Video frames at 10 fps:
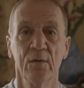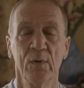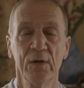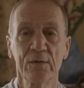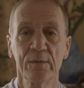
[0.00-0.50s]

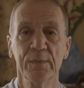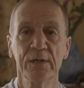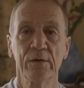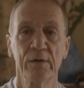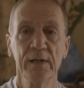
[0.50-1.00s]
Welcome
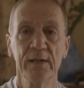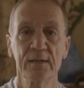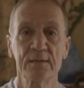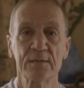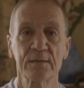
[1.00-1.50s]
and
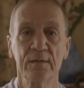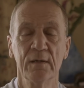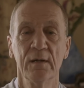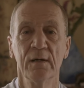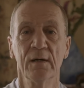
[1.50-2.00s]
greetings.
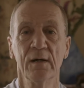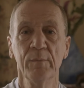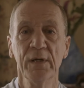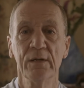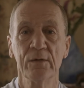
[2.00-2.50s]

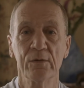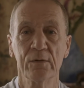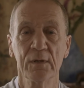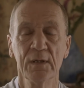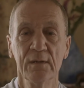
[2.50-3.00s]
I'm Ian
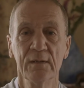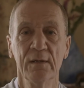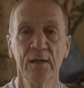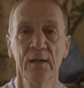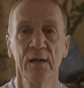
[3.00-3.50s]
Gawler,
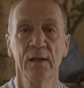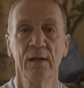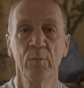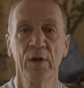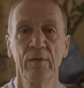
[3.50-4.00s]
and
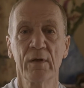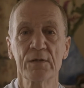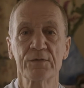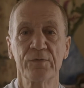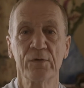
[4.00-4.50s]
I'm one of
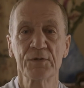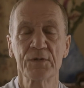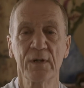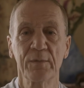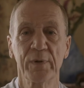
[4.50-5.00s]
those
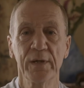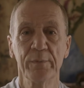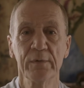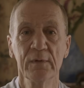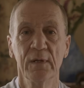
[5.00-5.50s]
fortunate
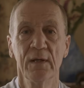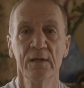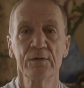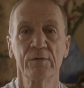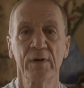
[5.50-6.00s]
people
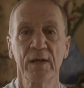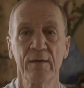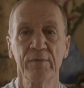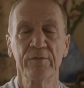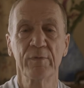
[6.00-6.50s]
to have
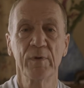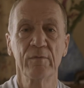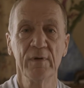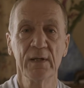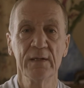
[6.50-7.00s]
recovered from a
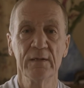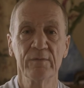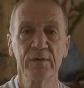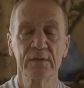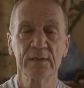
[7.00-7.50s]
really
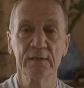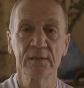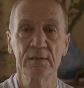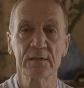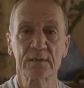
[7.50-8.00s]
difficult
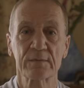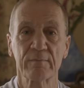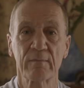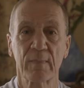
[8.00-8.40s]
illness.